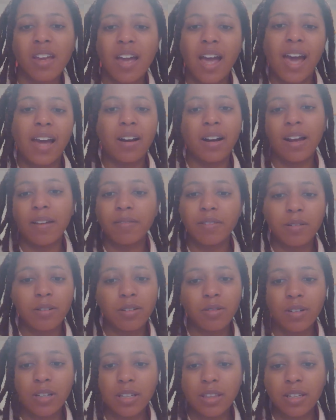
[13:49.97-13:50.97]
I don't have to
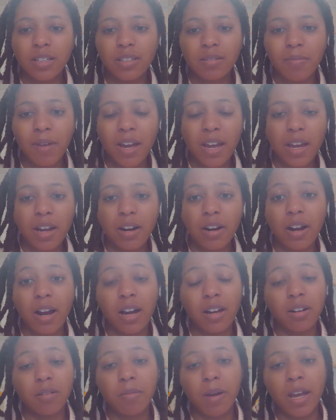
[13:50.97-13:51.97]
do anything to my hair. I
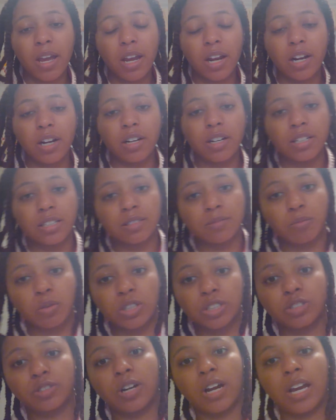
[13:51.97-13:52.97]
know my hair is
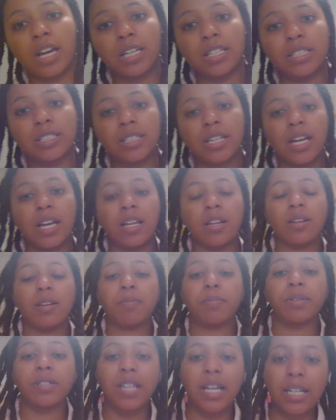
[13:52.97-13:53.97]
moisturized and
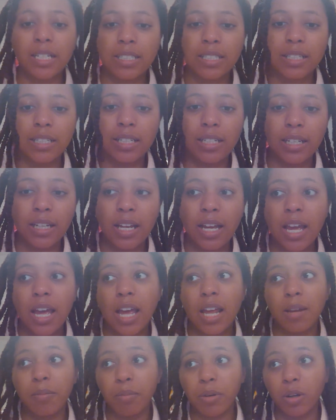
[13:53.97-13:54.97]
protected
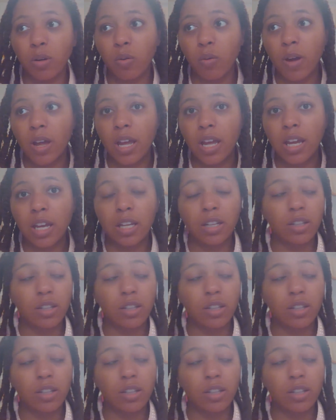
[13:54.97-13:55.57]
and put away